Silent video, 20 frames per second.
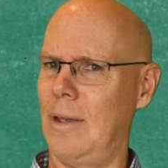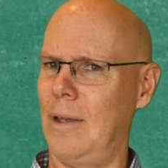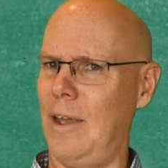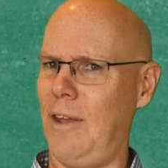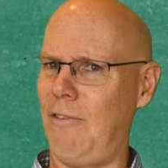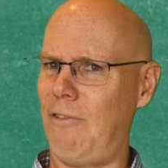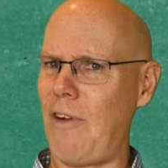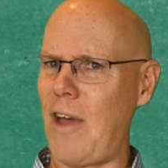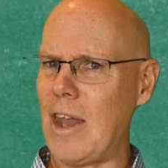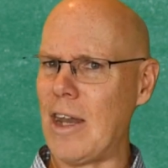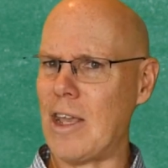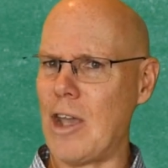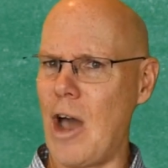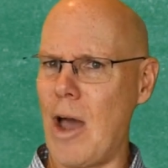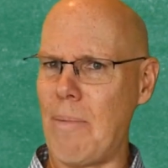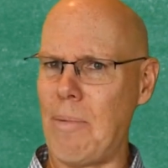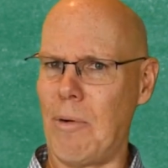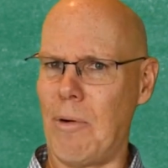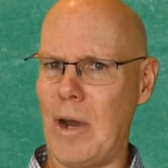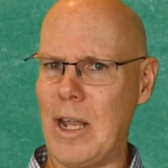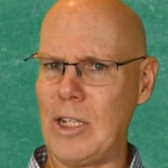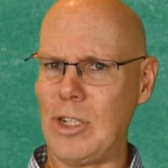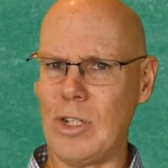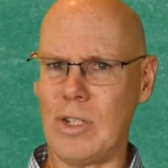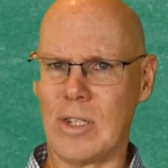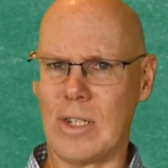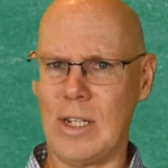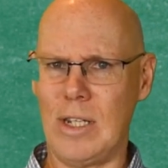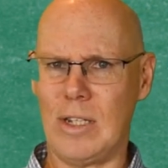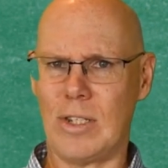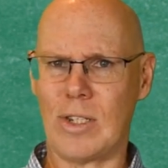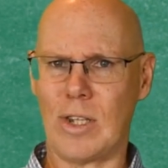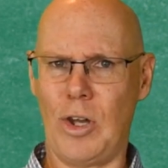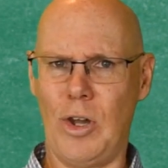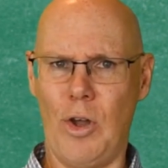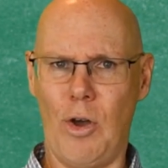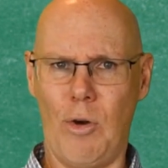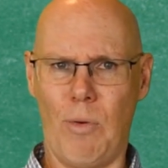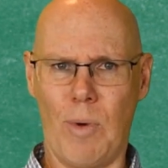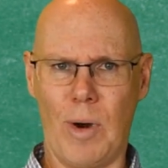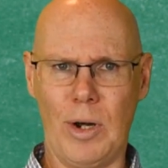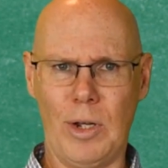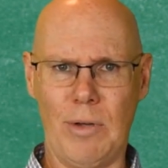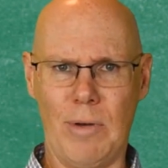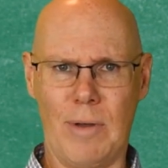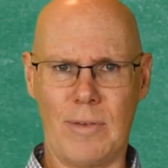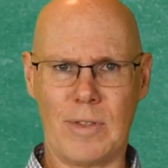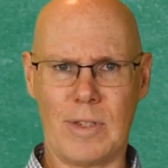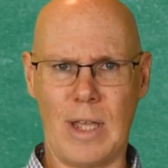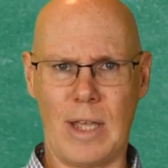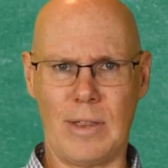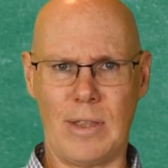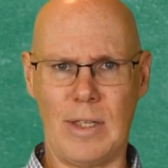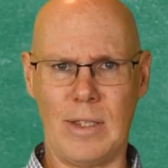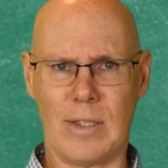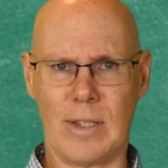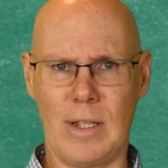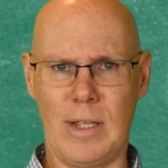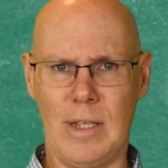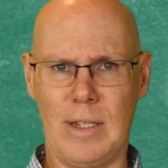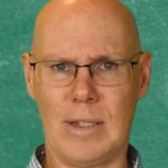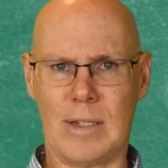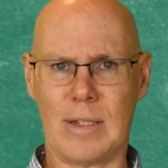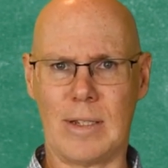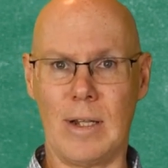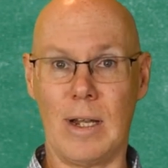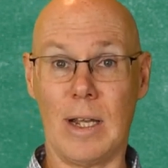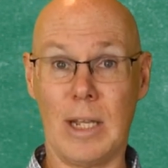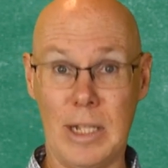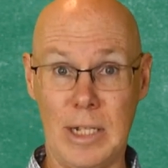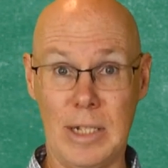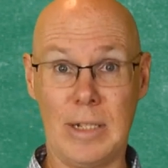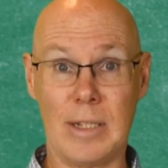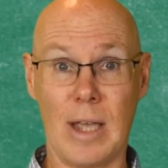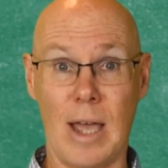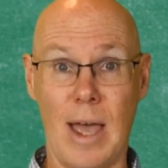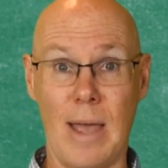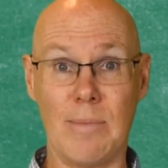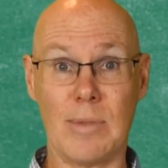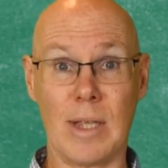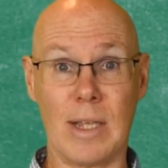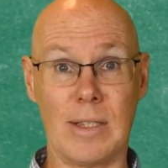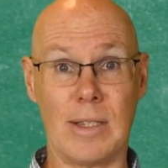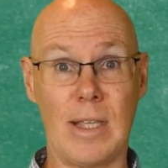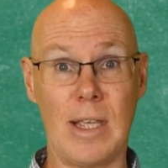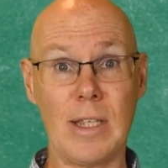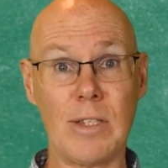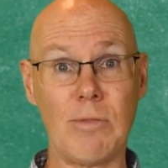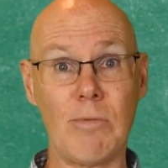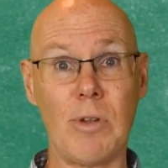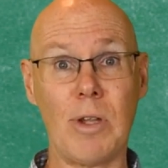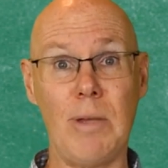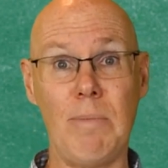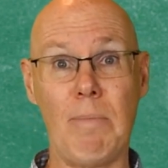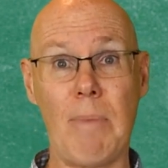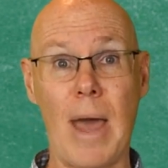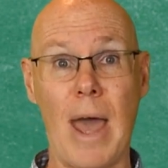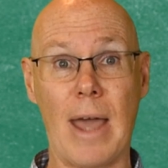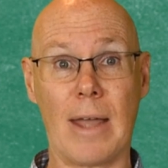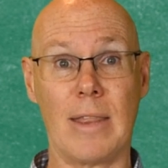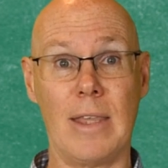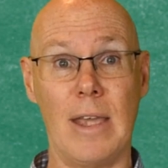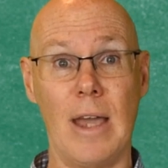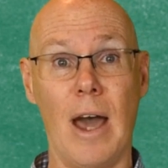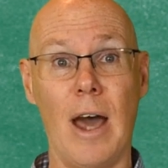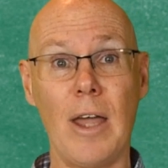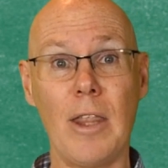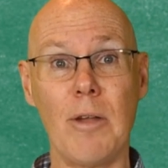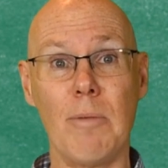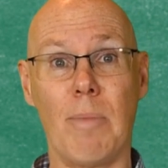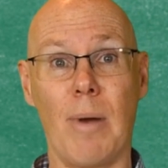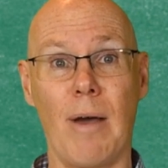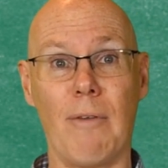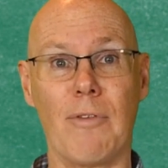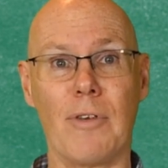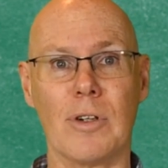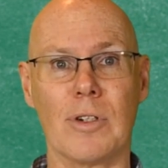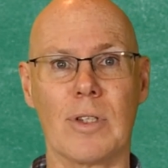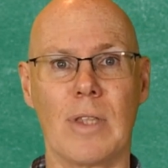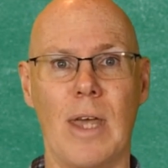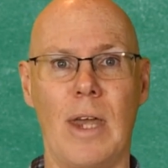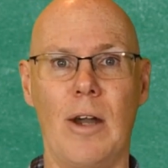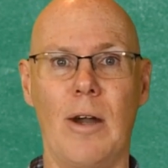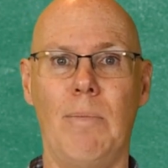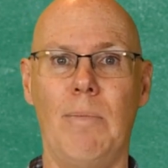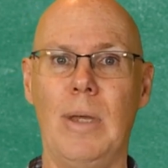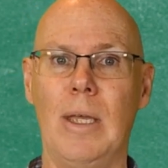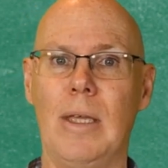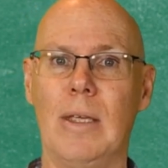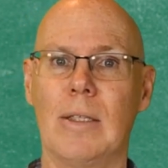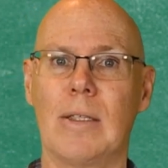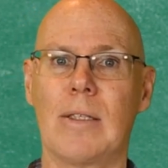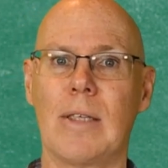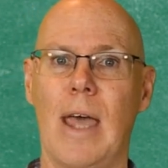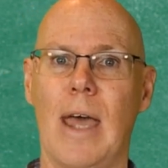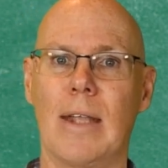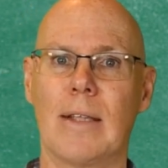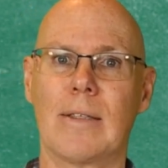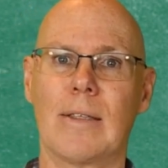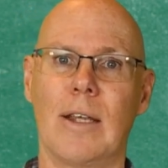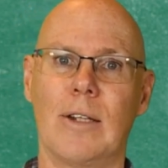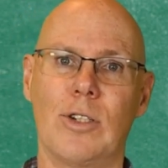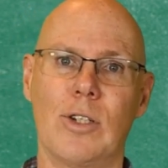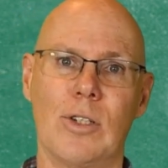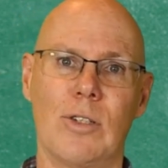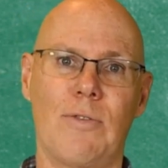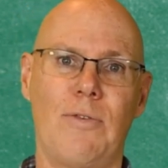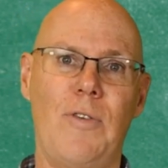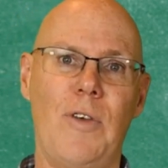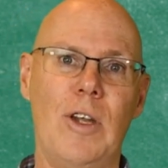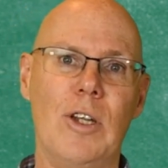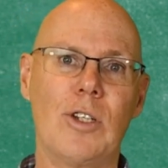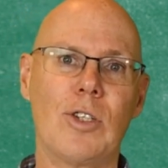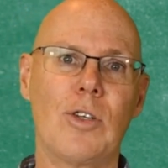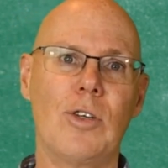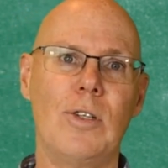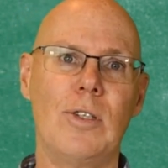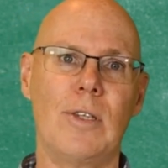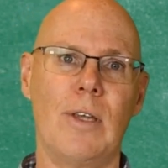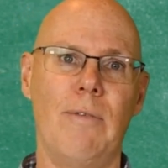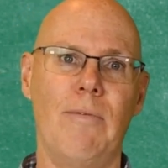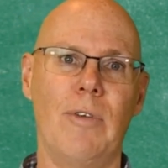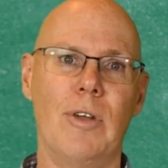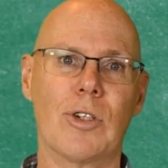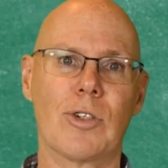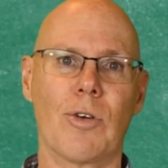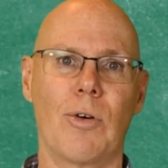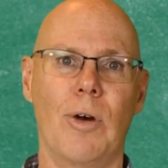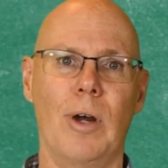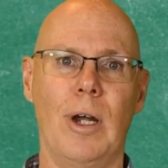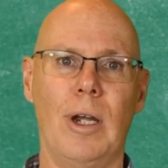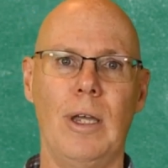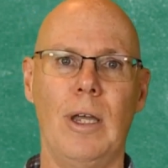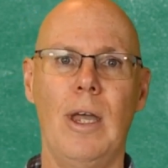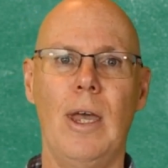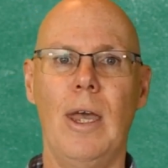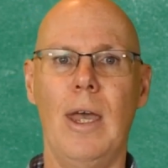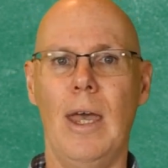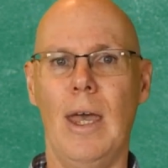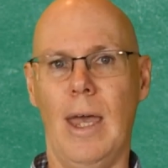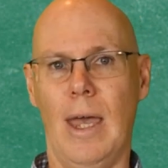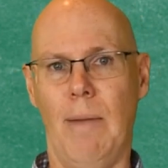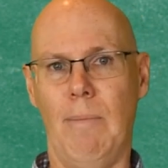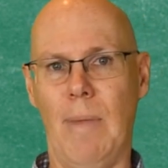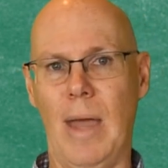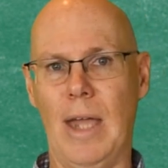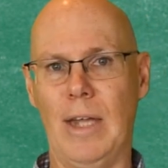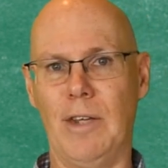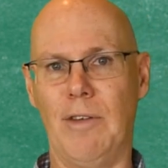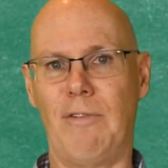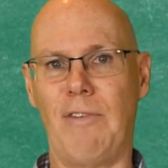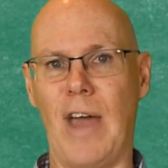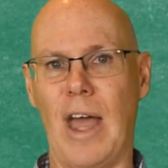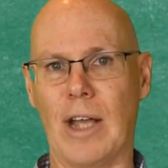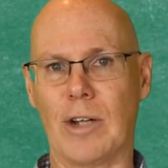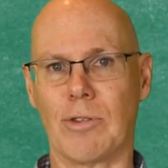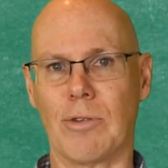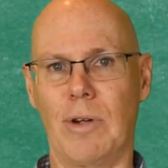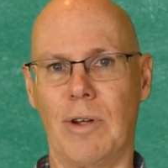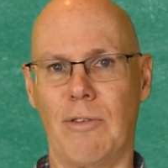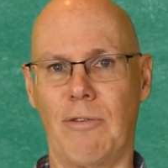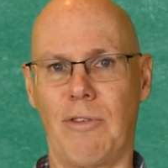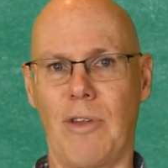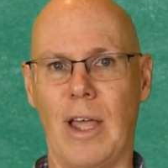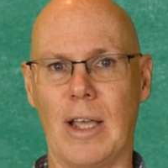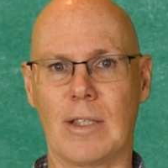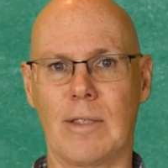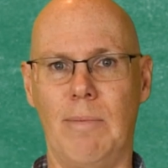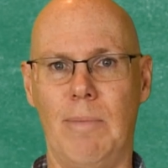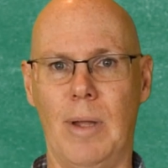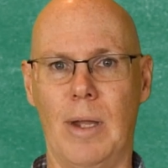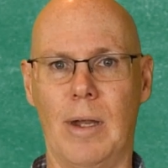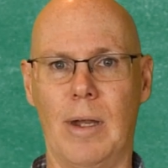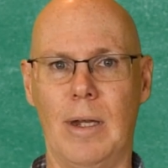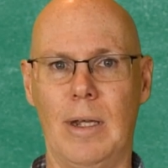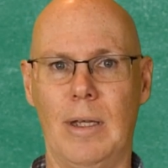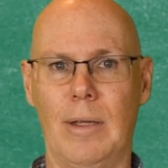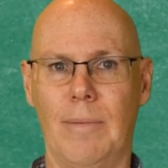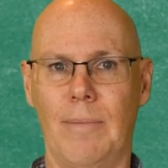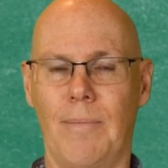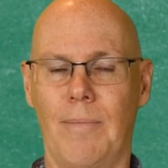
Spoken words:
And finally, operations needs to know where you have set these lead times, as this will impact the other buffers that are being set, such as finished goods inventory and manufacturing flexibility.